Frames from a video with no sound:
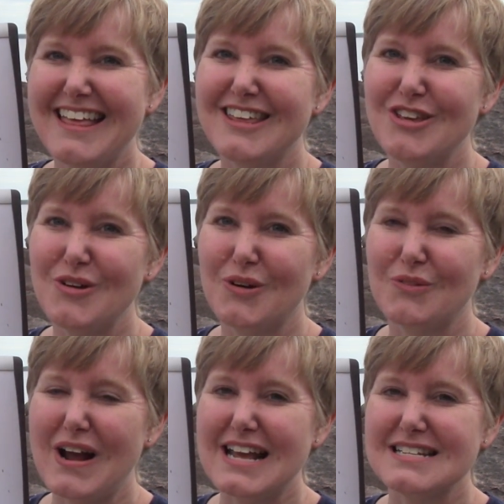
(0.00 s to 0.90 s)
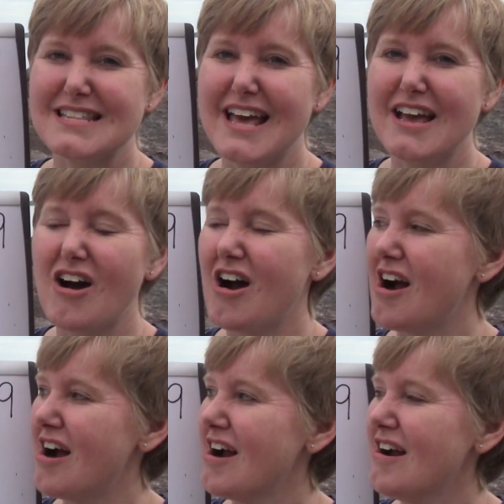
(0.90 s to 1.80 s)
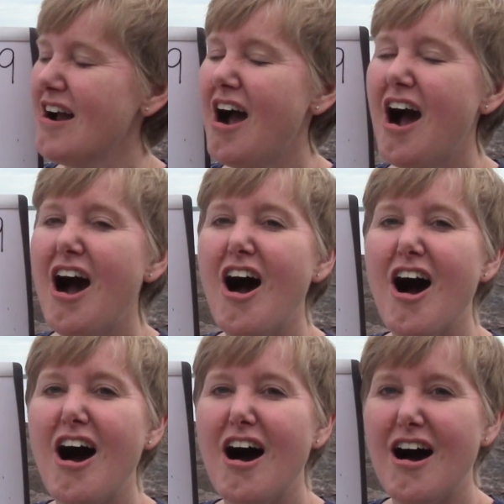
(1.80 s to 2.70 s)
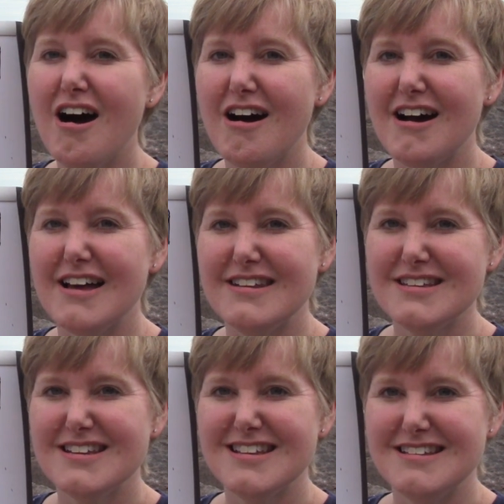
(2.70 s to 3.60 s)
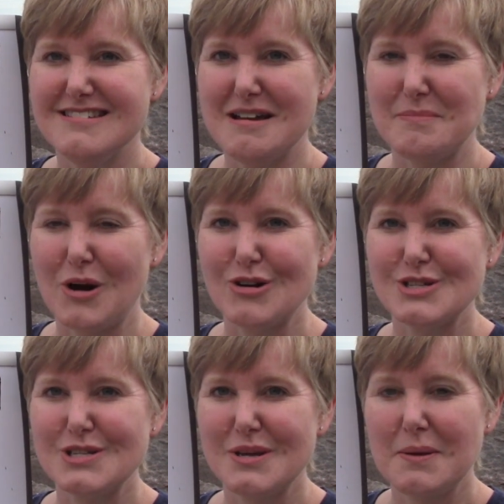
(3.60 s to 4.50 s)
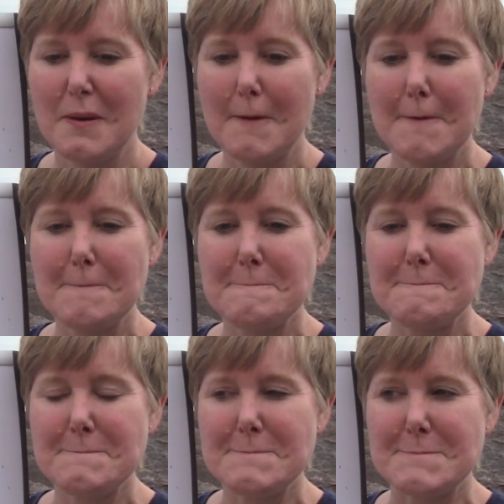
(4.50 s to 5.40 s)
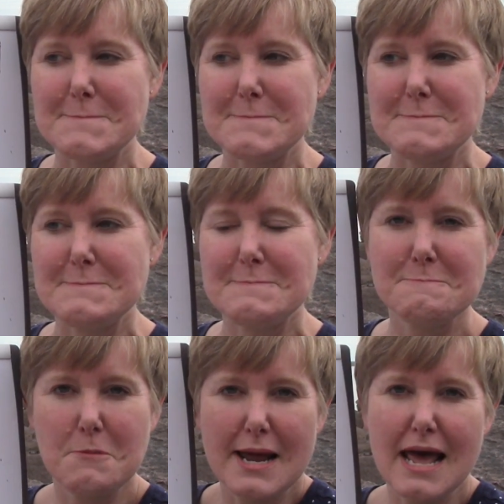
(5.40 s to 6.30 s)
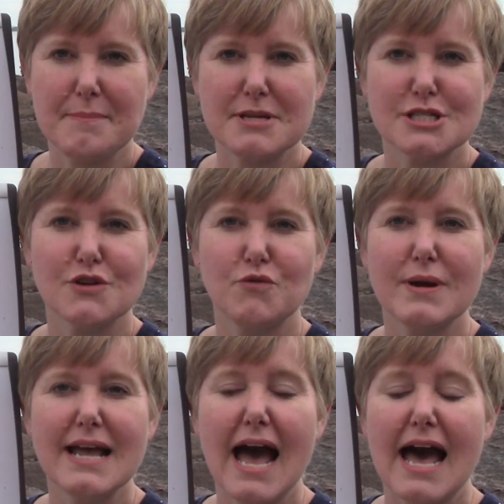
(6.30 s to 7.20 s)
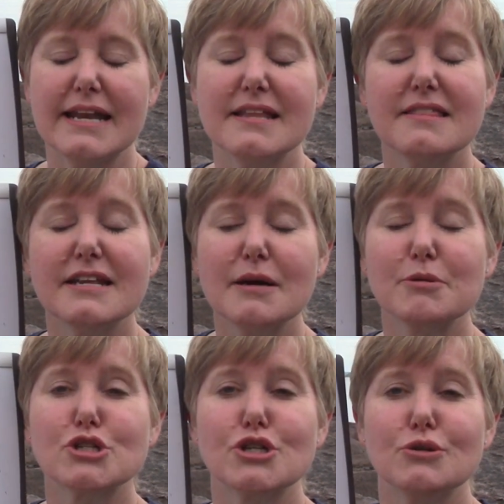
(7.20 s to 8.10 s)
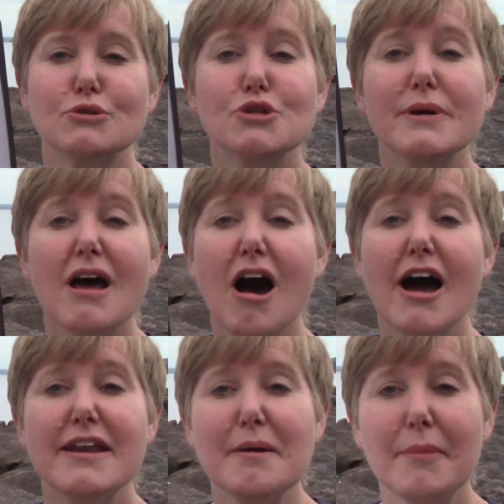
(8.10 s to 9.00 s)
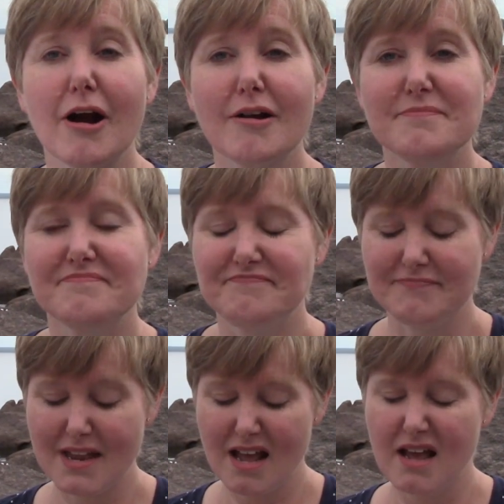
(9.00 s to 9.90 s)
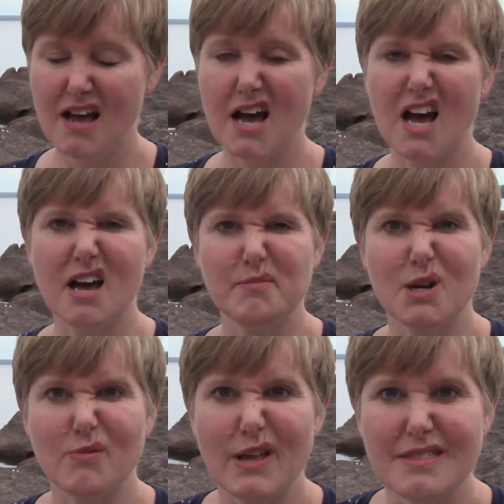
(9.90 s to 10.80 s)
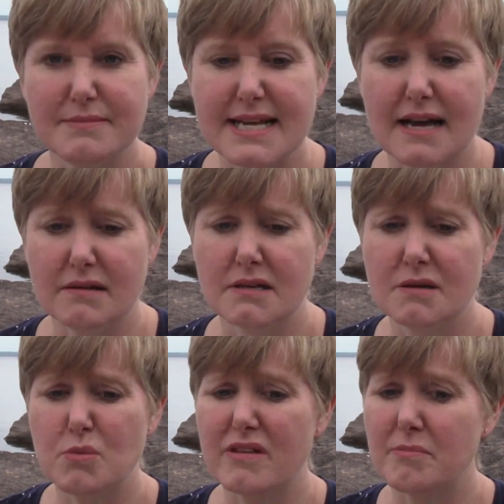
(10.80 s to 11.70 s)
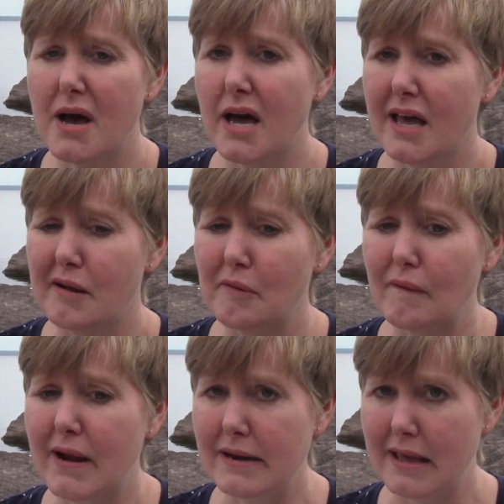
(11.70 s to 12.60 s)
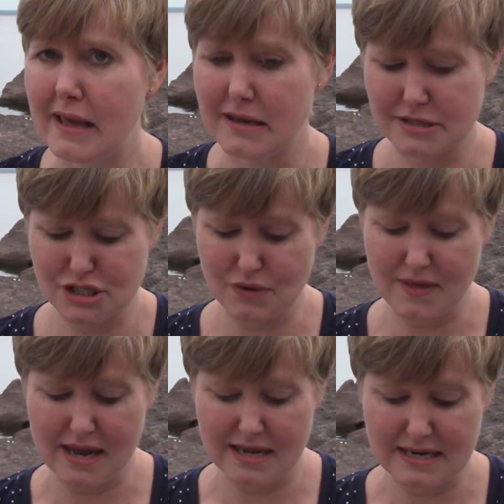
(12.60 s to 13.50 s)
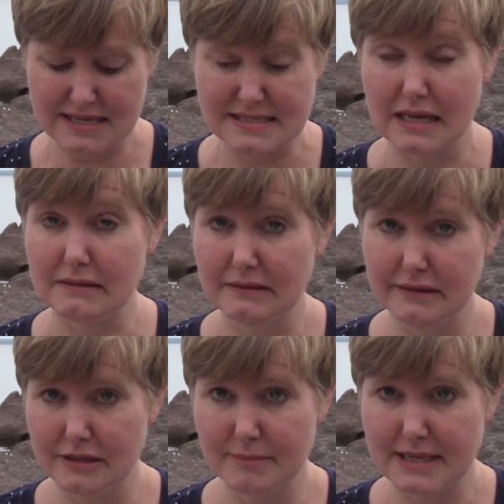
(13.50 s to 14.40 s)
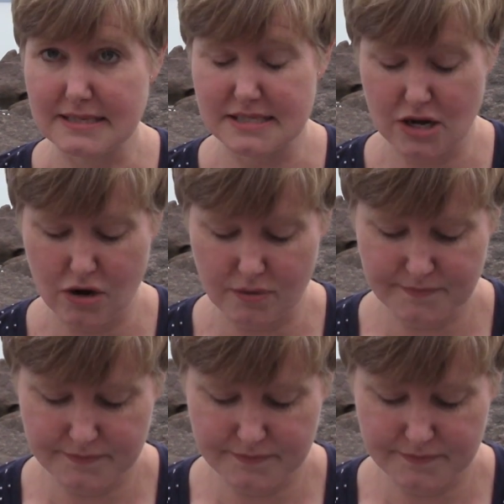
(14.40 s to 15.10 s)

You're right, they are odd numbers. Hmm, what happens if we add the number two to an odd number? I'm gonna write them down with my right hand so that it is a little bit easier.